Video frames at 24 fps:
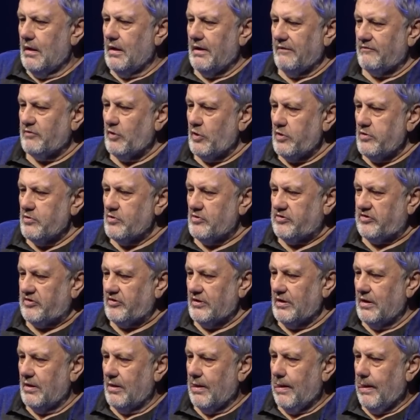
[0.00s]

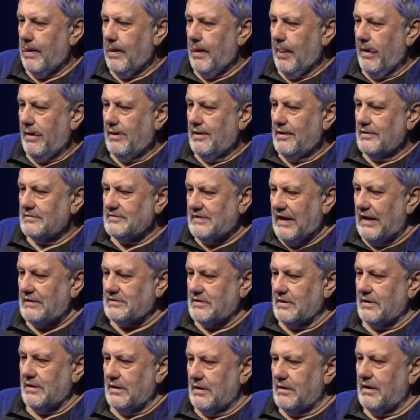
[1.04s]
revolution.
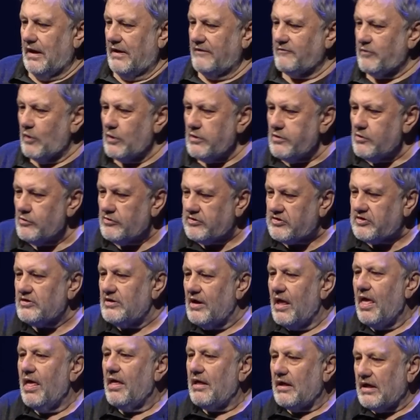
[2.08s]
That
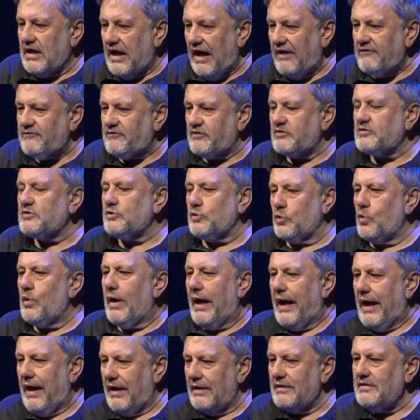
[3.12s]
revolution has to
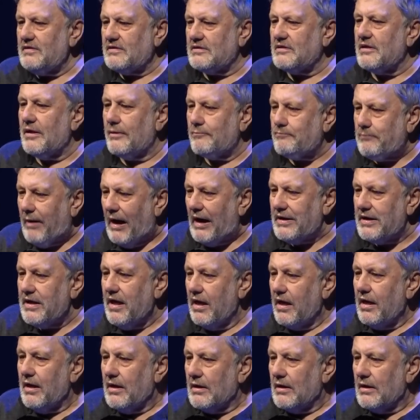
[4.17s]
end by